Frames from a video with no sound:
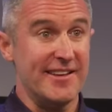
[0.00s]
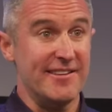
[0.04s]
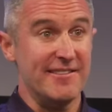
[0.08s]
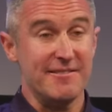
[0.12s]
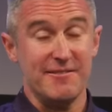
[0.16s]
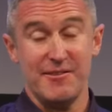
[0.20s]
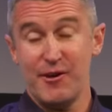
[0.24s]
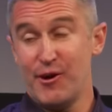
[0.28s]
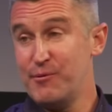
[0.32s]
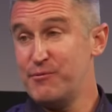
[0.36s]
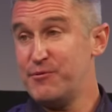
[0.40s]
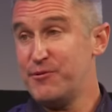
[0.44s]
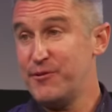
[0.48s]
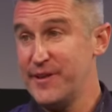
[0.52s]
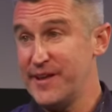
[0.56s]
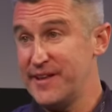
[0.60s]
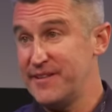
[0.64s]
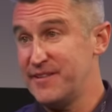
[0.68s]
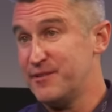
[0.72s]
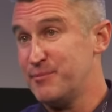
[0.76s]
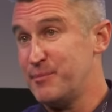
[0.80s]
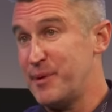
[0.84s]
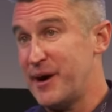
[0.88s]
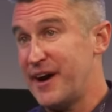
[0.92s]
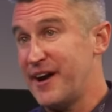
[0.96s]
and hopefully
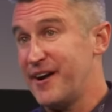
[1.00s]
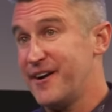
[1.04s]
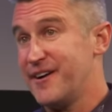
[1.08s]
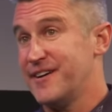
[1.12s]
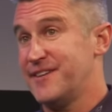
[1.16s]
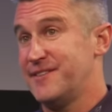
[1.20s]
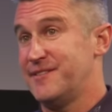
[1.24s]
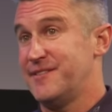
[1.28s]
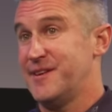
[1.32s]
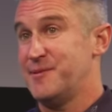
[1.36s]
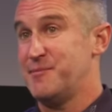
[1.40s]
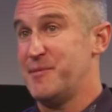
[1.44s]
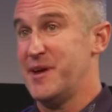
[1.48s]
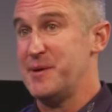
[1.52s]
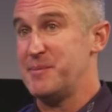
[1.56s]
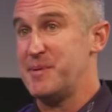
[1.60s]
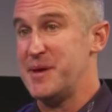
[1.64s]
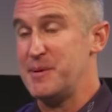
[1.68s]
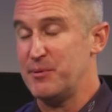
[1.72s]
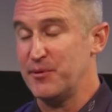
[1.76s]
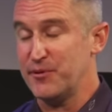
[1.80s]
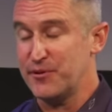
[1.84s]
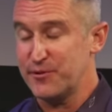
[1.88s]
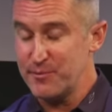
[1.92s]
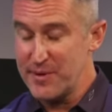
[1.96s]
inspire and, and make
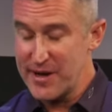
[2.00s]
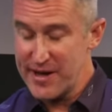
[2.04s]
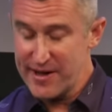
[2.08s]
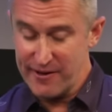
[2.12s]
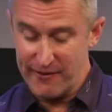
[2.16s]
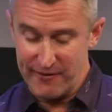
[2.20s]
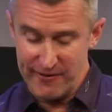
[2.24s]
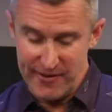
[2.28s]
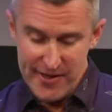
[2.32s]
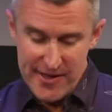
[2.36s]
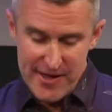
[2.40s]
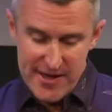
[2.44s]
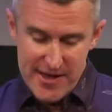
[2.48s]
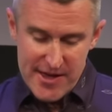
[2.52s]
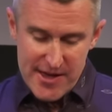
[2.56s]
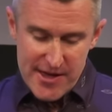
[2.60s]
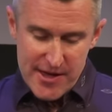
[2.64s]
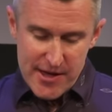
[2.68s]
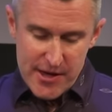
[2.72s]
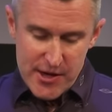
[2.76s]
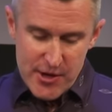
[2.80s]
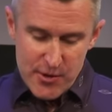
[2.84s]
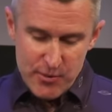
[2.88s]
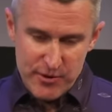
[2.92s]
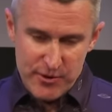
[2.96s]
people smile
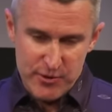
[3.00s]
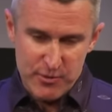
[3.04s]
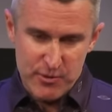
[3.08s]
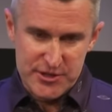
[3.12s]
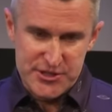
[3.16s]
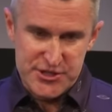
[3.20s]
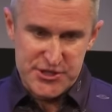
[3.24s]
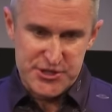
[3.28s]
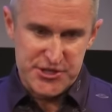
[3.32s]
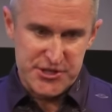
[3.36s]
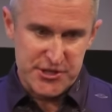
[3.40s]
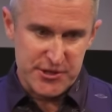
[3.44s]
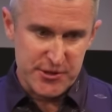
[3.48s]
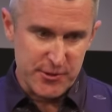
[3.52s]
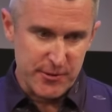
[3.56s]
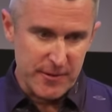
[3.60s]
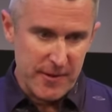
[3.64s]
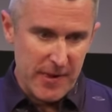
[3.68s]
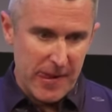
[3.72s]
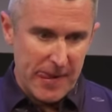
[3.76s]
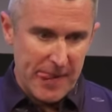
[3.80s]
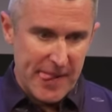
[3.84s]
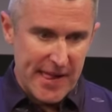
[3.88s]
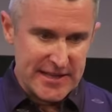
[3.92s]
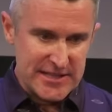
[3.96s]
with what you
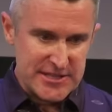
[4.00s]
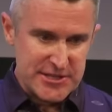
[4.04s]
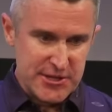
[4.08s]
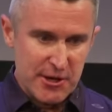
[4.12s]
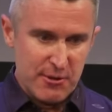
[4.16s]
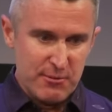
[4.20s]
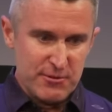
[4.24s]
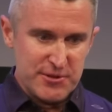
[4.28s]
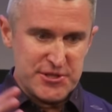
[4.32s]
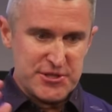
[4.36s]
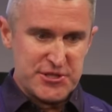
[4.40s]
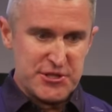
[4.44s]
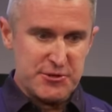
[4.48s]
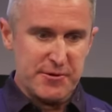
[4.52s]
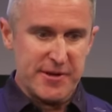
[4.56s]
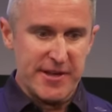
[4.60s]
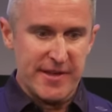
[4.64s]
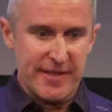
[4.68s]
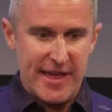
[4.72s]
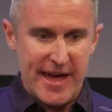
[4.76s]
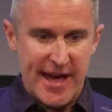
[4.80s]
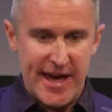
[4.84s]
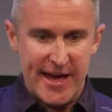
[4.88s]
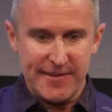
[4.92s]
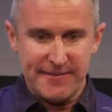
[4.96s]
do. And so I was
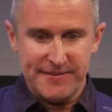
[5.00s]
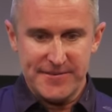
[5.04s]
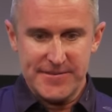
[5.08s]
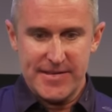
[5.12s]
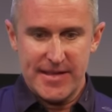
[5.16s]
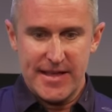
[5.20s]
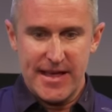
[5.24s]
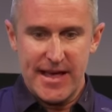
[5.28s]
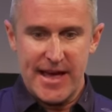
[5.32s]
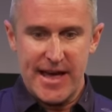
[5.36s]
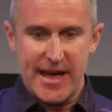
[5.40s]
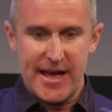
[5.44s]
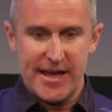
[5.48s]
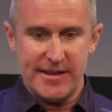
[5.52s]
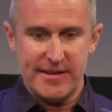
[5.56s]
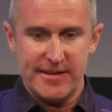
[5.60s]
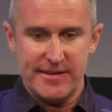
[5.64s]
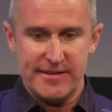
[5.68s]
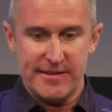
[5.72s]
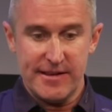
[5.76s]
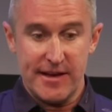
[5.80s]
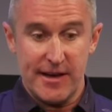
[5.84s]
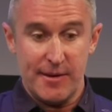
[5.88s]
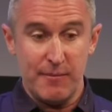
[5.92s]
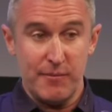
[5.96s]
doing that
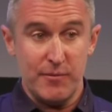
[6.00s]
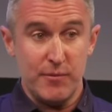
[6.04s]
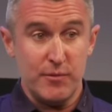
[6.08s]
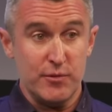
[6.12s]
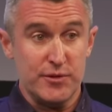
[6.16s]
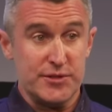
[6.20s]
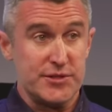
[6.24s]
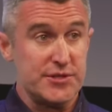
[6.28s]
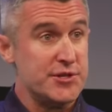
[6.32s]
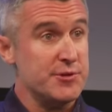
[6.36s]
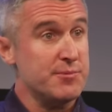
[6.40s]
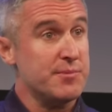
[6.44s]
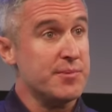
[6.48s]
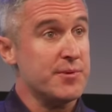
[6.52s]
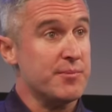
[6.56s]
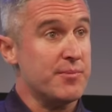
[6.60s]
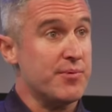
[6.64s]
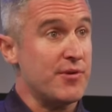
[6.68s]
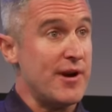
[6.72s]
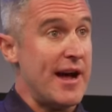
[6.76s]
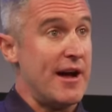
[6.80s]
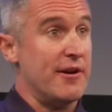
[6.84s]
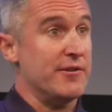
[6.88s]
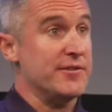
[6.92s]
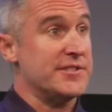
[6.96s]
and um, was super
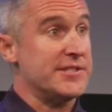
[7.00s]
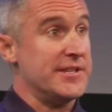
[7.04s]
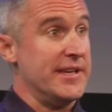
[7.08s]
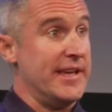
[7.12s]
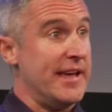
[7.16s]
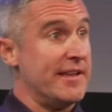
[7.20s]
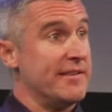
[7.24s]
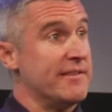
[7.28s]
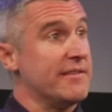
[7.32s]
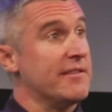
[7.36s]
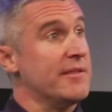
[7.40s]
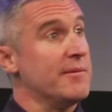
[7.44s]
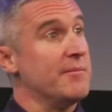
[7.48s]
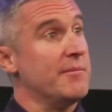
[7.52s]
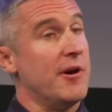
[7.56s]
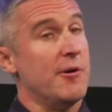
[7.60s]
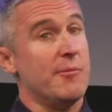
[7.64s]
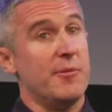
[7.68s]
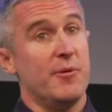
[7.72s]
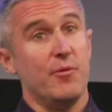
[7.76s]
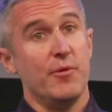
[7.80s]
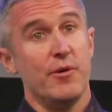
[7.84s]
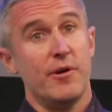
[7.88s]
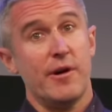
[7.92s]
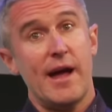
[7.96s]
proud to get to the
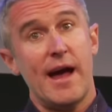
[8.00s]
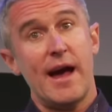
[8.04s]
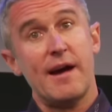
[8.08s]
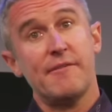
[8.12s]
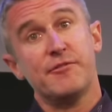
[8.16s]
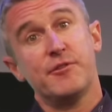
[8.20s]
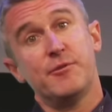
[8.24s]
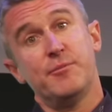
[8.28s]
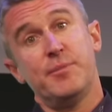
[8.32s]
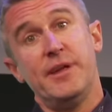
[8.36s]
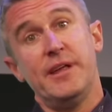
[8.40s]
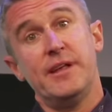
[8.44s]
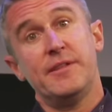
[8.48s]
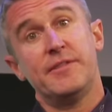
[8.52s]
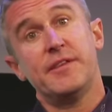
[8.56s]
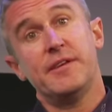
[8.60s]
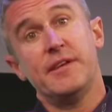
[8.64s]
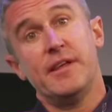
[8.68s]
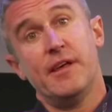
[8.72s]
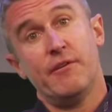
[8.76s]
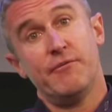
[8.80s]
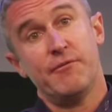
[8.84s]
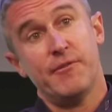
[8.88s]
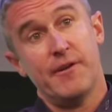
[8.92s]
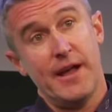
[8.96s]
moment where after being at the
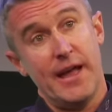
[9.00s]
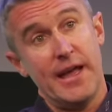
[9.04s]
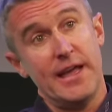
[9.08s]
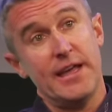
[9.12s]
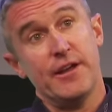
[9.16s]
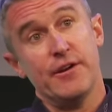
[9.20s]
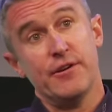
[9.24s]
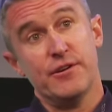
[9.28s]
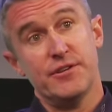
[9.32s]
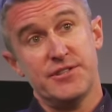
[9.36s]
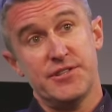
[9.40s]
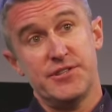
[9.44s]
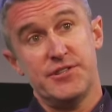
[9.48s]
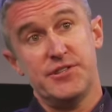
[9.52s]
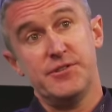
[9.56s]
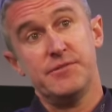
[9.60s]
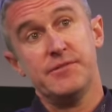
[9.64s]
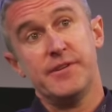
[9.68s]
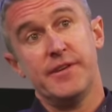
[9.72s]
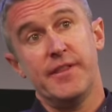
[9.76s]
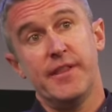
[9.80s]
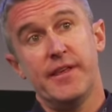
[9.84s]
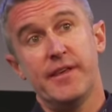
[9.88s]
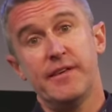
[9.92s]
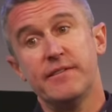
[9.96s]
Nell for eight years and
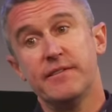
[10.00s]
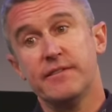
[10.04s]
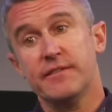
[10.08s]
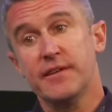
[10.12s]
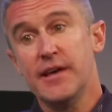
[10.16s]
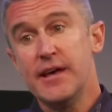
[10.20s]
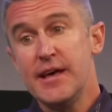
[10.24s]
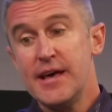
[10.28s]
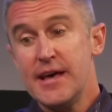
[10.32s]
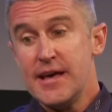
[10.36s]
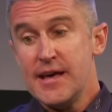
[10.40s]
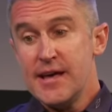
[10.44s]
doing this,